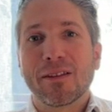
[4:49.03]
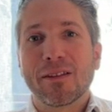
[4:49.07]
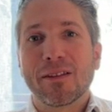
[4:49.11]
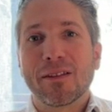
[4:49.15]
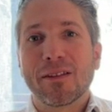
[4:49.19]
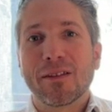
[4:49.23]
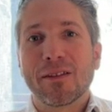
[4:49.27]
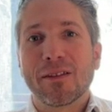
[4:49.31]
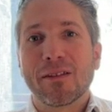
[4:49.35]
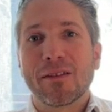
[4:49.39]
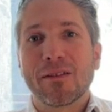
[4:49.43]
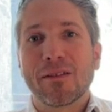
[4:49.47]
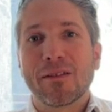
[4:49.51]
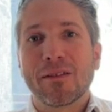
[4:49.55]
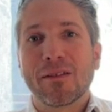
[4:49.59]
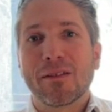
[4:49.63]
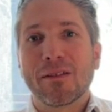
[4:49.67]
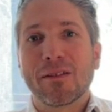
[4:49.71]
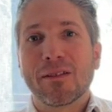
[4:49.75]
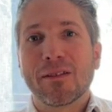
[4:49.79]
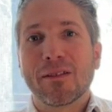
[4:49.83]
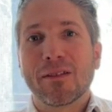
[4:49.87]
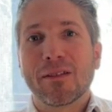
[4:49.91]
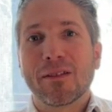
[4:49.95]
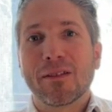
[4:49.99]

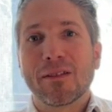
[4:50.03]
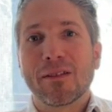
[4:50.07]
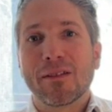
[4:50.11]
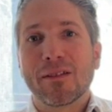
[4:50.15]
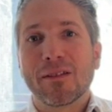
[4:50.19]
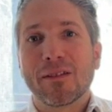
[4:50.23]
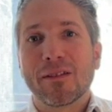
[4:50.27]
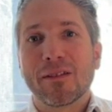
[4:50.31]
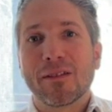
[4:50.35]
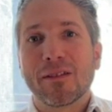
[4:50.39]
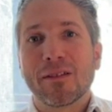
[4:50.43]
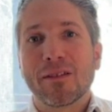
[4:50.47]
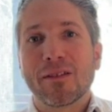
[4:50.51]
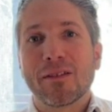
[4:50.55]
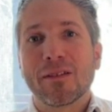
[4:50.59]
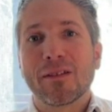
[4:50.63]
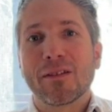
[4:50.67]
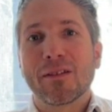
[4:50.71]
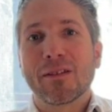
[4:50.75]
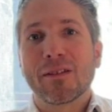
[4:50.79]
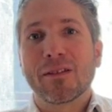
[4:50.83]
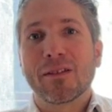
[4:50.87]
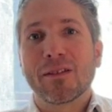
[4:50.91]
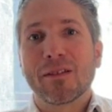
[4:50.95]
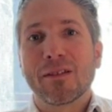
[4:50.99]

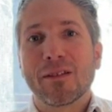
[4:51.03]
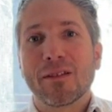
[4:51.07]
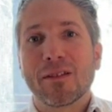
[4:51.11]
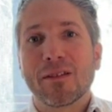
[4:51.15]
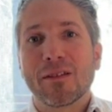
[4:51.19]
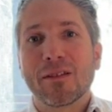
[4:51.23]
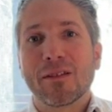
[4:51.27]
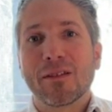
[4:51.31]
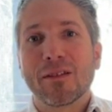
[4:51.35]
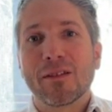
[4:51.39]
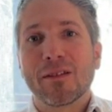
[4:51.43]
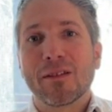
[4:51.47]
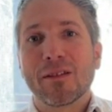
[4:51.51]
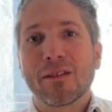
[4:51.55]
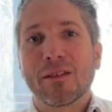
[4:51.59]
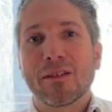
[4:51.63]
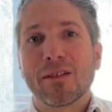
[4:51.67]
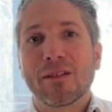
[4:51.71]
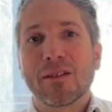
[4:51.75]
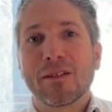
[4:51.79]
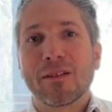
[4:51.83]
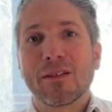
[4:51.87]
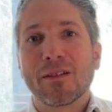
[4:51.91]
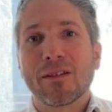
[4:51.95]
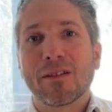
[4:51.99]

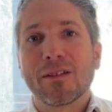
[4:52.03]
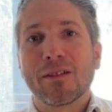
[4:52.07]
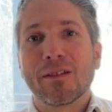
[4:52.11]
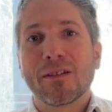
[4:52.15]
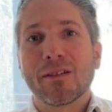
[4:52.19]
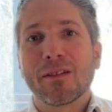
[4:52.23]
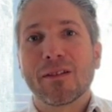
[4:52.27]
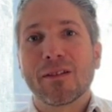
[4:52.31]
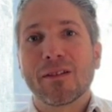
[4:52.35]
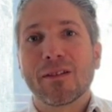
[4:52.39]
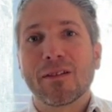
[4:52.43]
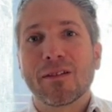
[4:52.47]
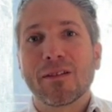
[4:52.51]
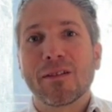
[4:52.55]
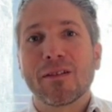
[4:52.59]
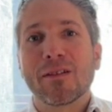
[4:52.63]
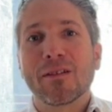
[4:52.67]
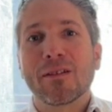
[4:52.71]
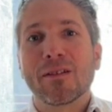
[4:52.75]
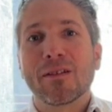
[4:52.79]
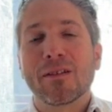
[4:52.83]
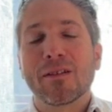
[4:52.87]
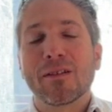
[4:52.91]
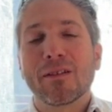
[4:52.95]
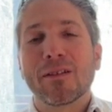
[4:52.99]

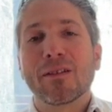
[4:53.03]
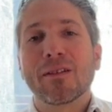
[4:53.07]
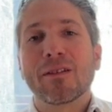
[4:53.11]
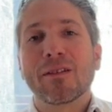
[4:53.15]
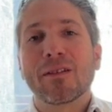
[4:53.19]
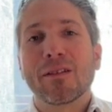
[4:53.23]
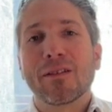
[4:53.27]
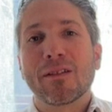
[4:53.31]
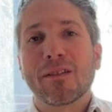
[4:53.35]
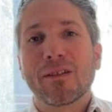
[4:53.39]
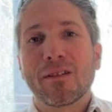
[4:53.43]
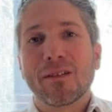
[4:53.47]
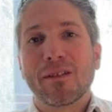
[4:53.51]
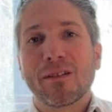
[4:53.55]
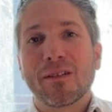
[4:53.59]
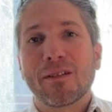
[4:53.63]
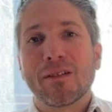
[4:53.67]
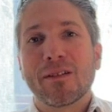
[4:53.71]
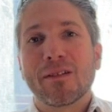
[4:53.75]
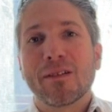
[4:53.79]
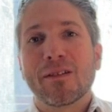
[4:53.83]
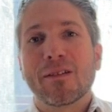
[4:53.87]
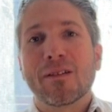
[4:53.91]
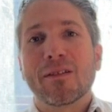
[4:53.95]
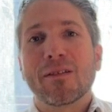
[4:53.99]

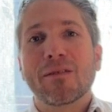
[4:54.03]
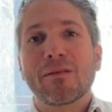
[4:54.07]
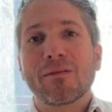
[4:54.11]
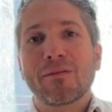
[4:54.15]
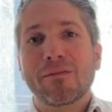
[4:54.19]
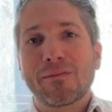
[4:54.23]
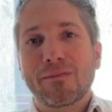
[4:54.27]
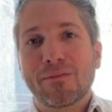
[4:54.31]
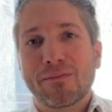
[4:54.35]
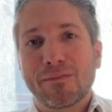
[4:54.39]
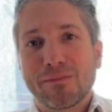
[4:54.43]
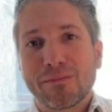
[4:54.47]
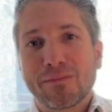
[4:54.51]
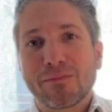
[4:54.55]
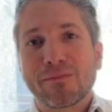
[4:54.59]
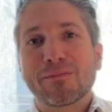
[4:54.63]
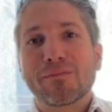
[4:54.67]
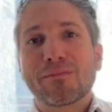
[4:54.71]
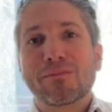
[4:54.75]
(not speaking)